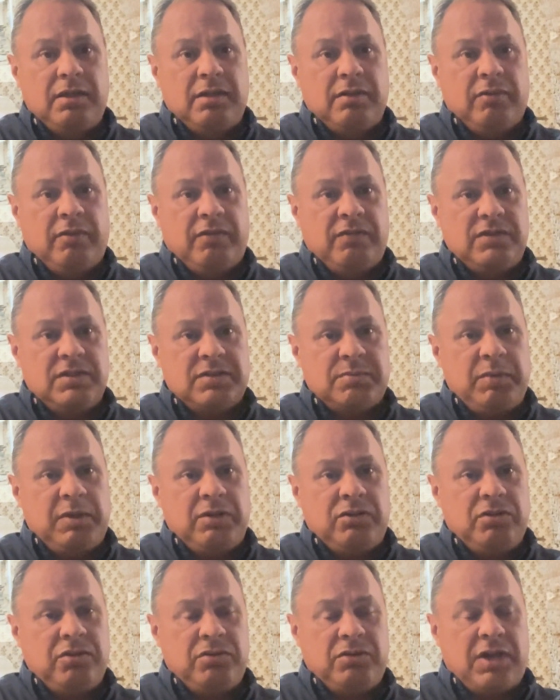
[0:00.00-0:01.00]
We've just been
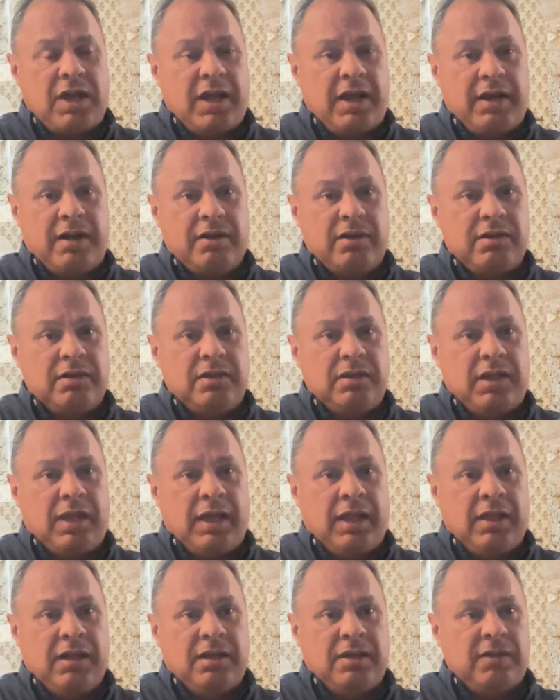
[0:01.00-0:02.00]
too tired
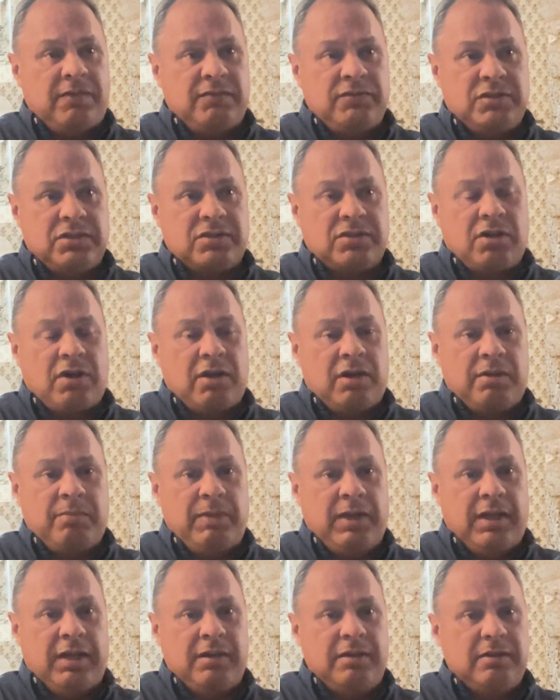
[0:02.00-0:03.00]
and have just gone to
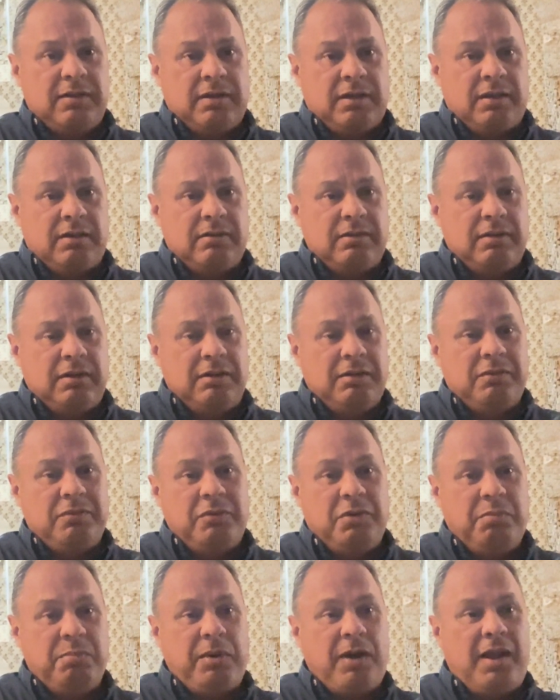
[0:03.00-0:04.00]
bed. And
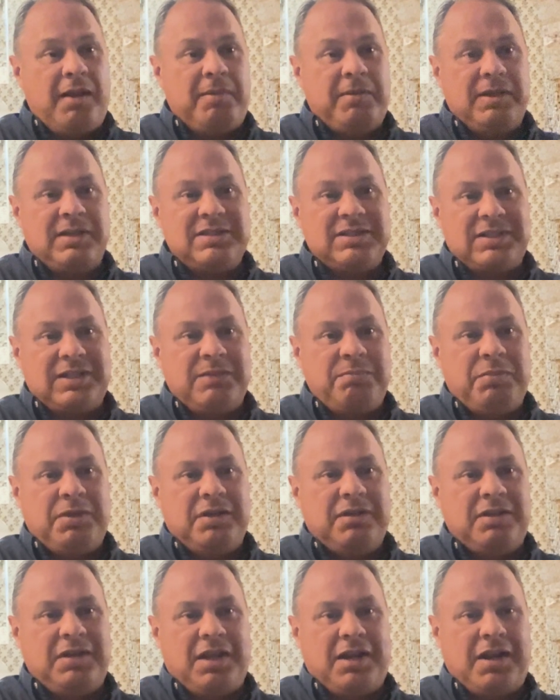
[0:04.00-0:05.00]
we're probably
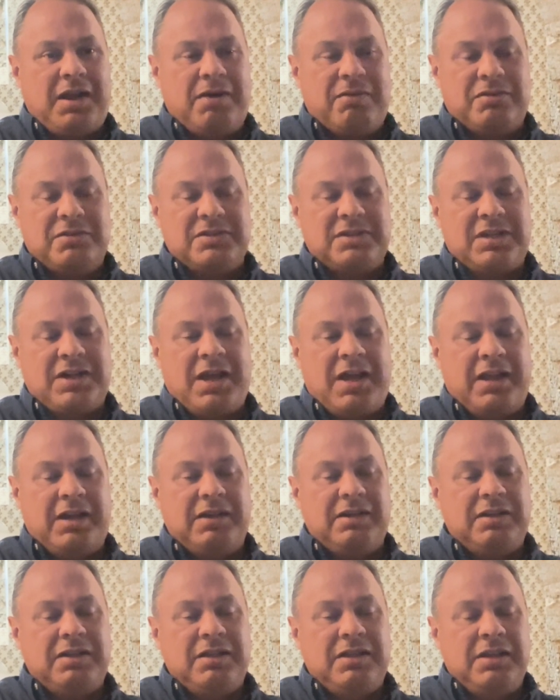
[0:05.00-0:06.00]
sleeping 10 hours a night.
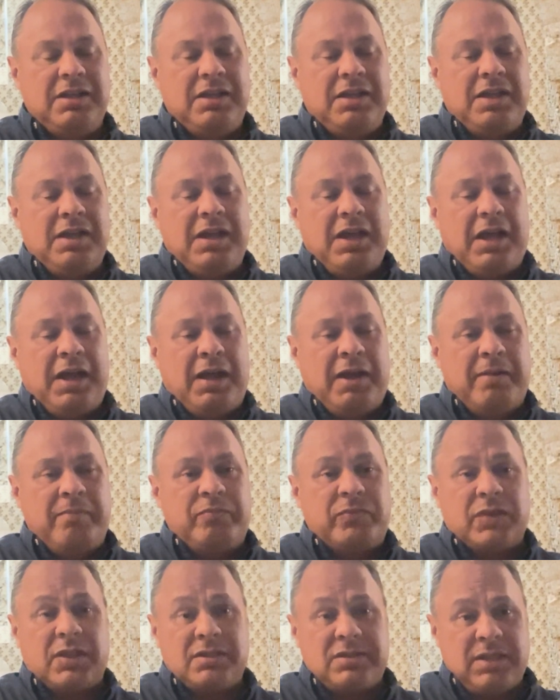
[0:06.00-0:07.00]

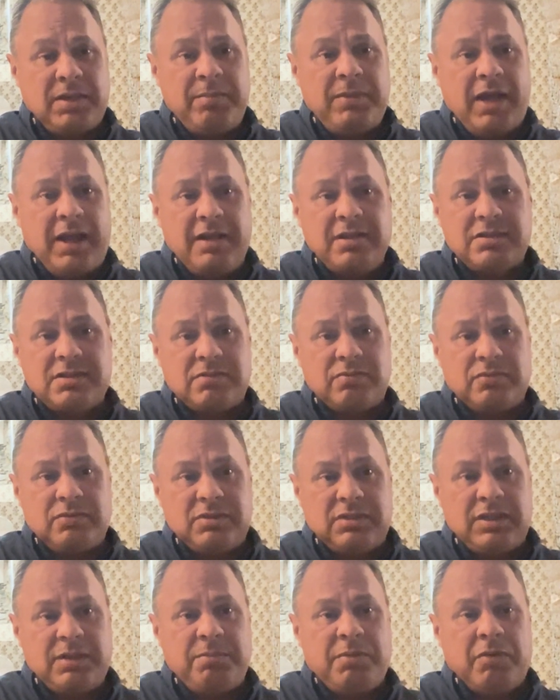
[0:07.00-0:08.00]
Some nights
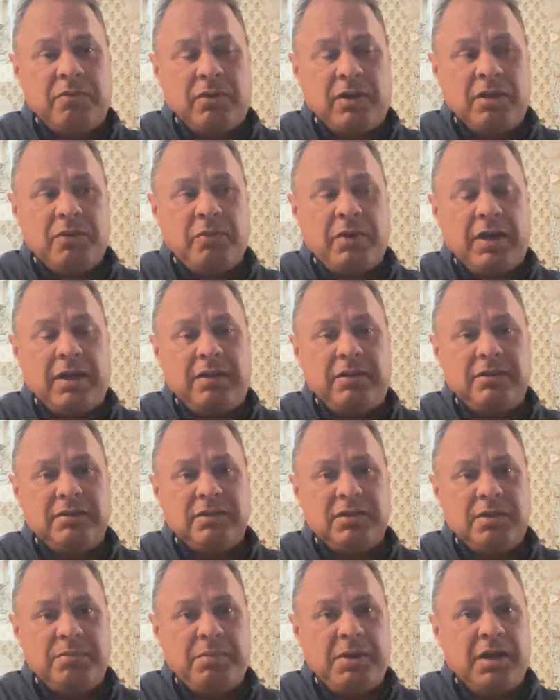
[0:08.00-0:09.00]
sleeping really well,
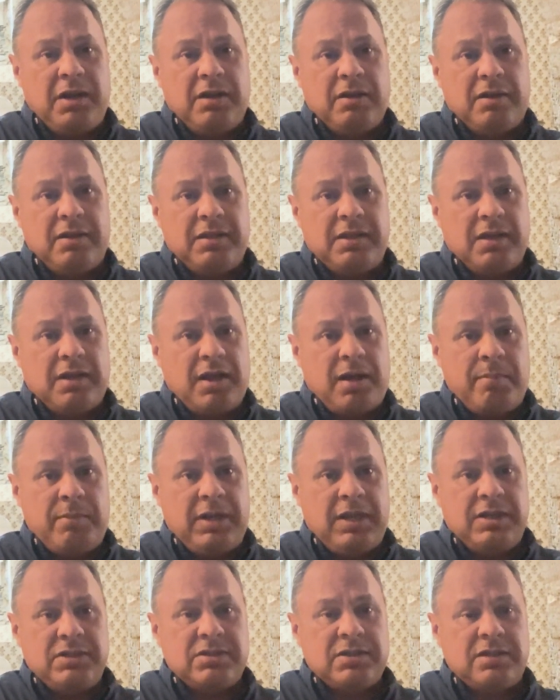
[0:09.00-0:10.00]
depending on the
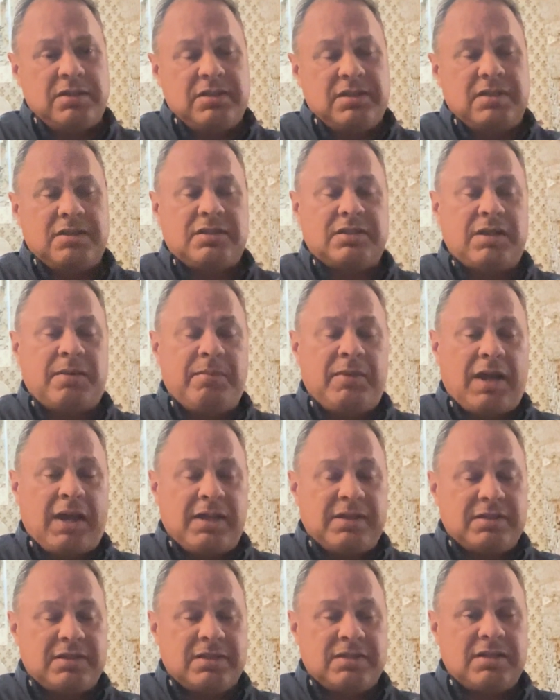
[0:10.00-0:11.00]
accommodations, and some
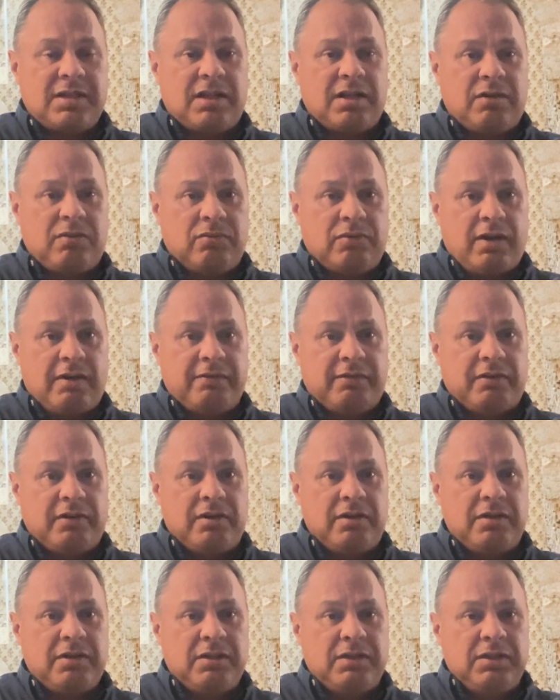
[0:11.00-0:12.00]
nights it's a little
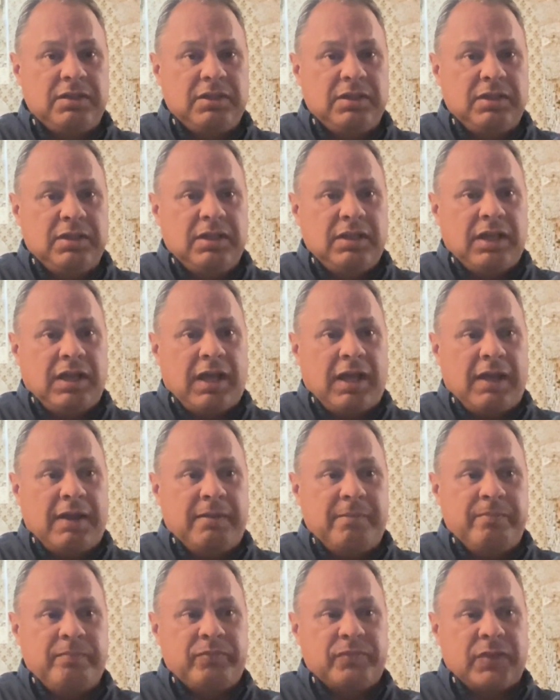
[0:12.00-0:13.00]
rougher.
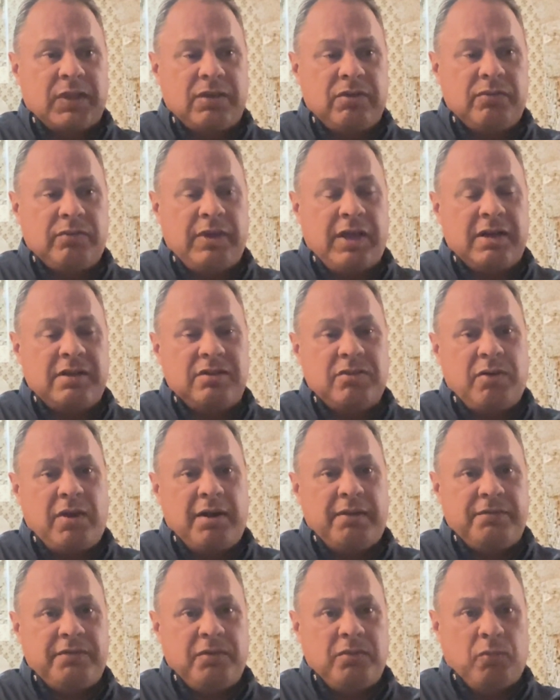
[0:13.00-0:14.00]
We had quite a
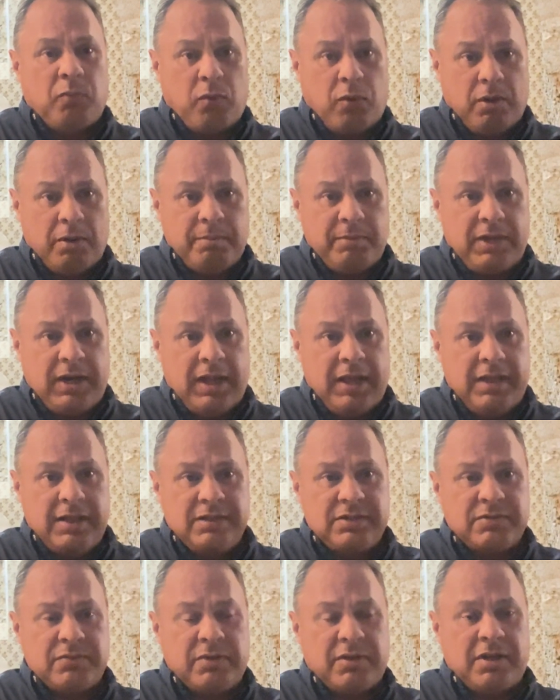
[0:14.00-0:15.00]
few warm
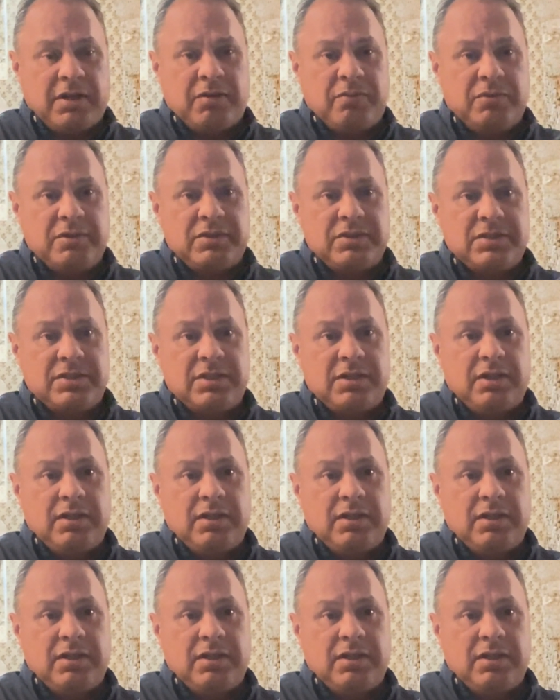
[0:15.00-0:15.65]
days where there was